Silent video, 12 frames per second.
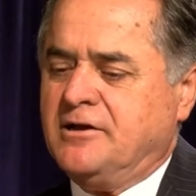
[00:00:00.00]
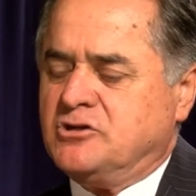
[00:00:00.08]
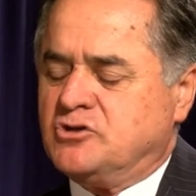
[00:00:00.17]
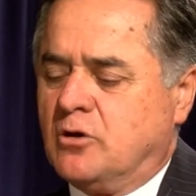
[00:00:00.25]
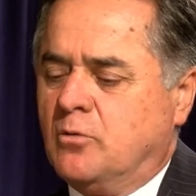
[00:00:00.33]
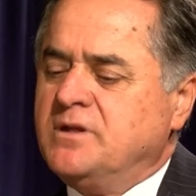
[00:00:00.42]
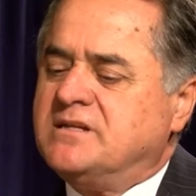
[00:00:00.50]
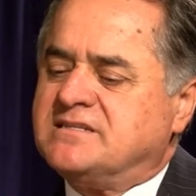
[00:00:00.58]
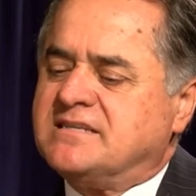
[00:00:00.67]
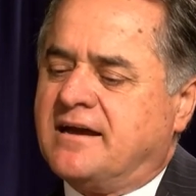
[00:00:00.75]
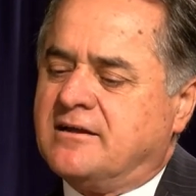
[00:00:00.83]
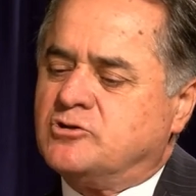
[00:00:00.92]
So we
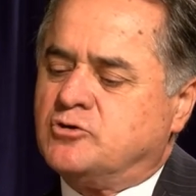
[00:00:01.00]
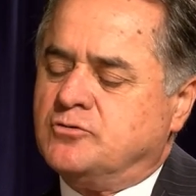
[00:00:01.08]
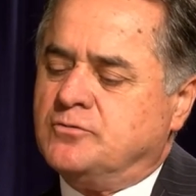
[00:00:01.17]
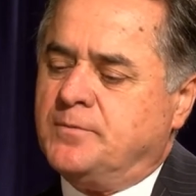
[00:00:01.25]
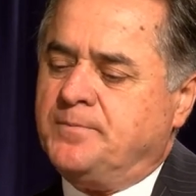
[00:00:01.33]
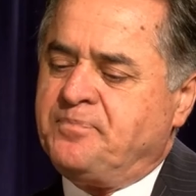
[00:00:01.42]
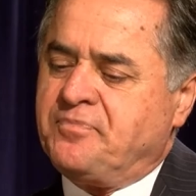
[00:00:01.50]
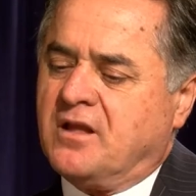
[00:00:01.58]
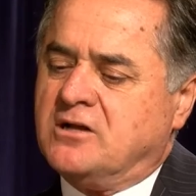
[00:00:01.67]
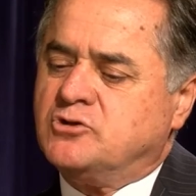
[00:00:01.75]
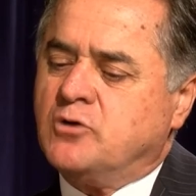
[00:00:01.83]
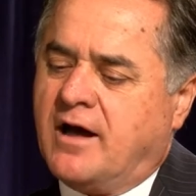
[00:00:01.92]
decided to
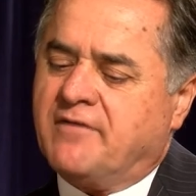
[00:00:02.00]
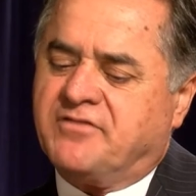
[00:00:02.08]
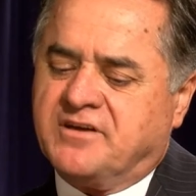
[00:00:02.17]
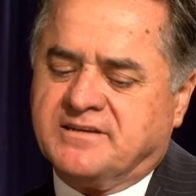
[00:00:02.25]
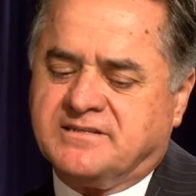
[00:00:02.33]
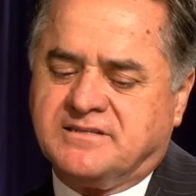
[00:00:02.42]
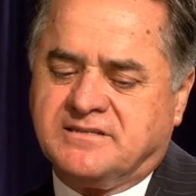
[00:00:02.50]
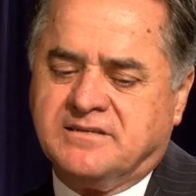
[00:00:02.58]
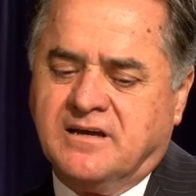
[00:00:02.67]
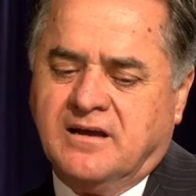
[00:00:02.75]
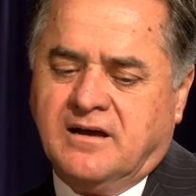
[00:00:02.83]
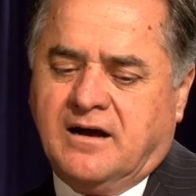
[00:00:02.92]
to have this
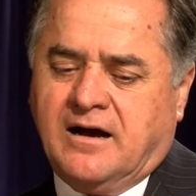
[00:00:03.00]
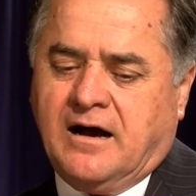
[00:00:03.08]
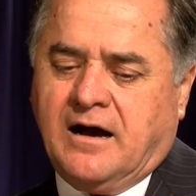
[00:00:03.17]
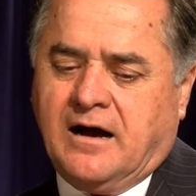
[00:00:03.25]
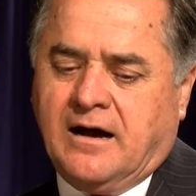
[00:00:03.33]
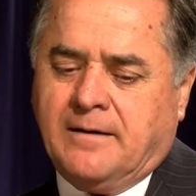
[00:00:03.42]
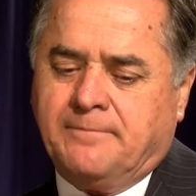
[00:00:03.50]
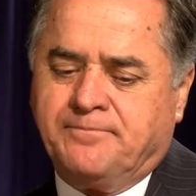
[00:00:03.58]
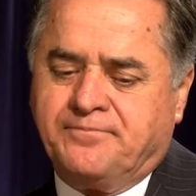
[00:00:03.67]
uh,